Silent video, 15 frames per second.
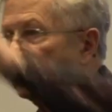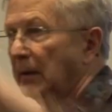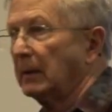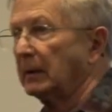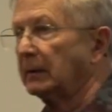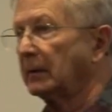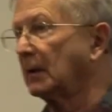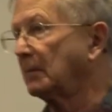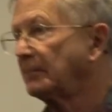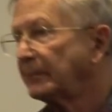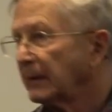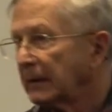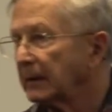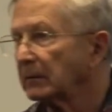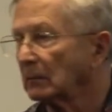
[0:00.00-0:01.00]
And
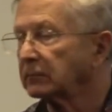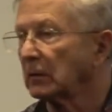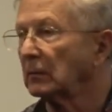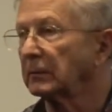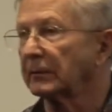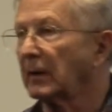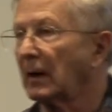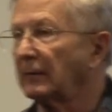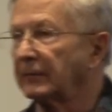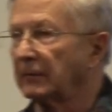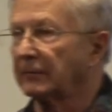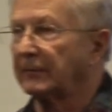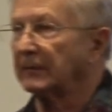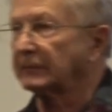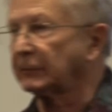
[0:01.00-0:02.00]
it'll roll it off. Your
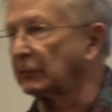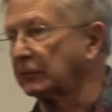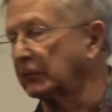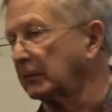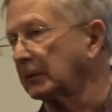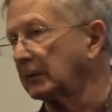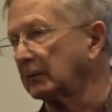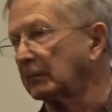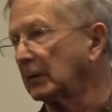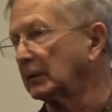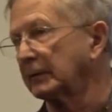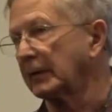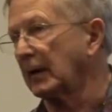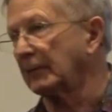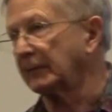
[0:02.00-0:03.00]
filters are going to roll
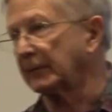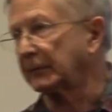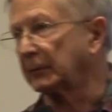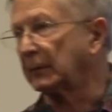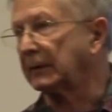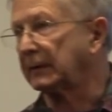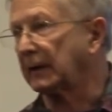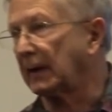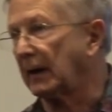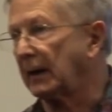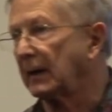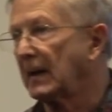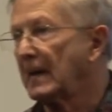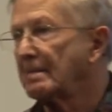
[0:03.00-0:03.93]
it off at 3K,